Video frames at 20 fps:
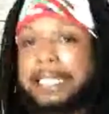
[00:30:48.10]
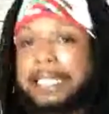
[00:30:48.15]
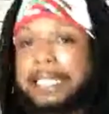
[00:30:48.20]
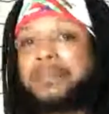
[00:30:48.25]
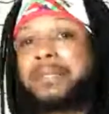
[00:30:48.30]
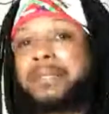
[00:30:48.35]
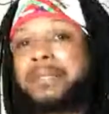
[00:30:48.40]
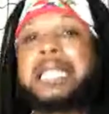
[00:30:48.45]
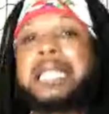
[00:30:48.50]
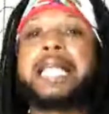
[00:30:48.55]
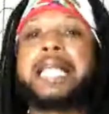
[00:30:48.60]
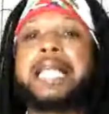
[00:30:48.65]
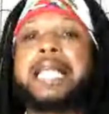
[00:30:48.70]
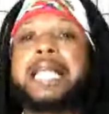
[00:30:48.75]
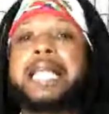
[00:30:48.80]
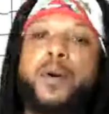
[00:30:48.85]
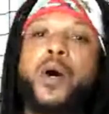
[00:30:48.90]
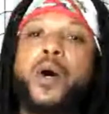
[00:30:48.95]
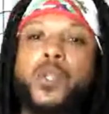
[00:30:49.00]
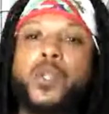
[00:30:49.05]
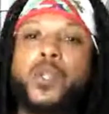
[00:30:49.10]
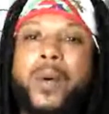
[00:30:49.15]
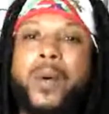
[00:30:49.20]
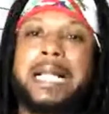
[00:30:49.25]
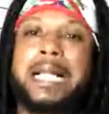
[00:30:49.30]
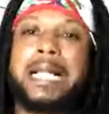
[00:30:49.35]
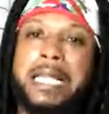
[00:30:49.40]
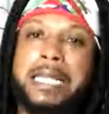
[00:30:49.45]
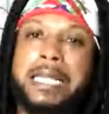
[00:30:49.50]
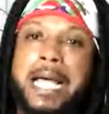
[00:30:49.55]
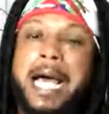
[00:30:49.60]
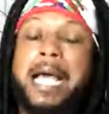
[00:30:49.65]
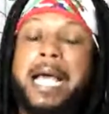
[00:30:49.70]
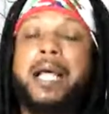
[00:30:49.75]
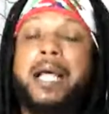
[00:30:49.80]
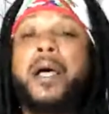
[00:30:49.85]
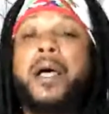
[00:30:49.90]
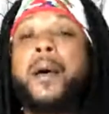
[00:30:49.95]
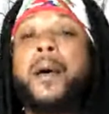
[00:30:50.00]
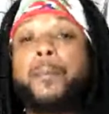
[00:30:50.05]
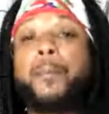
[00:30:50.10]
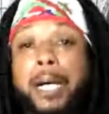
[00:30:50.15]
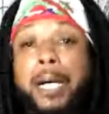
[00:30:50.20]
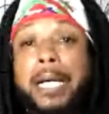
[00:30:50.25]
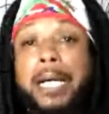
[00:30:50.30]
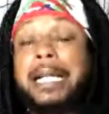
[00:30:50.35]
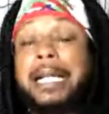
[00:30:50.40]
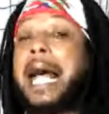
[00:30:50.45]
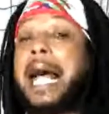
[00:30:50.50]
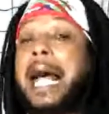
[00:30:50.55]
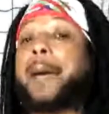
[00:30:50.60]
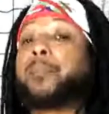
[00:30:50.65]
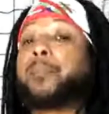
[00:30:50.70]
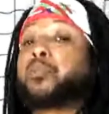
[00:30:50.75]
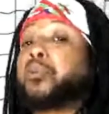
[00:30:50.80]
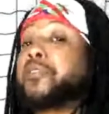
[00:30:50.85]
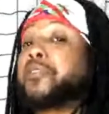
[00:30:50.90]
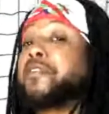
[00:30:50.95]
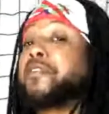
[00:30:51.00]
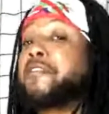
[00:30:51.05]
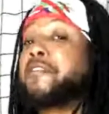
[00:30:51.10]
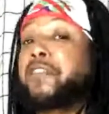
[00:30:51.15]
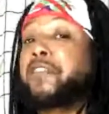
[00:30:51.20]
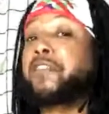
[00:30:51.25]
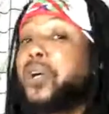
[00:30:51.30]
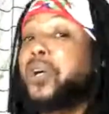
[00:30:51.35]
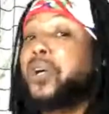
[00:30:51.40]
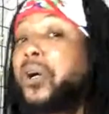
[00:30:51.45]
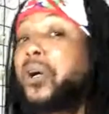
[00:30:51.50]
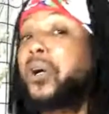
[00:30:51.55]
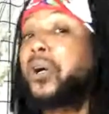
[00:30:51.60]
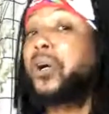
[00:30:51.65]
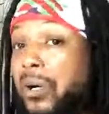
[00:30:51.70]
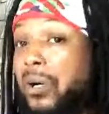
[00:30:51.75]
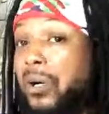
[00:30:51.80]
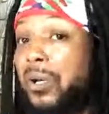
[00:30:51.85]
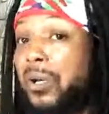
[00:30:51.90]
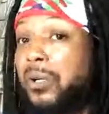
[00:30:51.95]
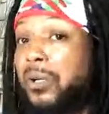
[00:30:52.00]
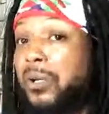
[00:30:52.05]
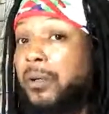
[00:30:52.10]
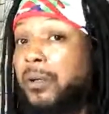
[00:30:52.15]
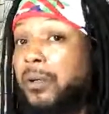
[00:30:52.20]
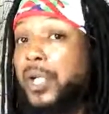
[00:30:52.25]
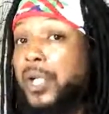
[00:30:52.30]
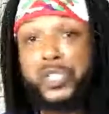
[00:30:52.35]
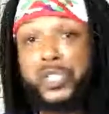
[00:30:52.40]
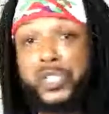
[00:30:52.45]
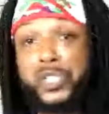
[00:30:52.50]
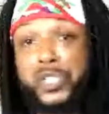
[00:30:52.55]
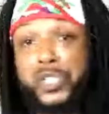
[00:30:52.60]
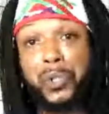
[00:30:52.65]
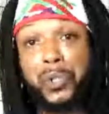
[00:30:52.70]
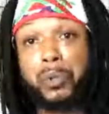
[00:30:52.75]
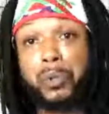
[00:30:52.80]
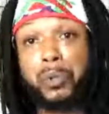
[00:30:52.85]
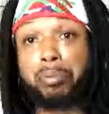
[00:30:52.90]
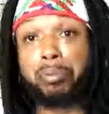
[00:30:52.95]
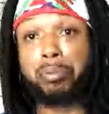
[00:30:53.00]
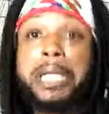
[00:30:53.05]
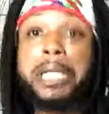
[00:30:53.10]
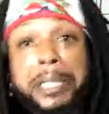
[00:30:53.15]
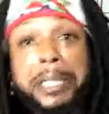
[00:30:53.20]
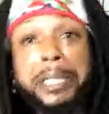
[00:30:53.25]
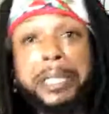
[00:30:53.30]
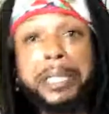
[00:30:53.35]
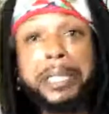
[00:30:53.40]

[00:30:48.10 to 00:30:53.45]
came to like Paula White a lot. But I prefer Cheryl Brady.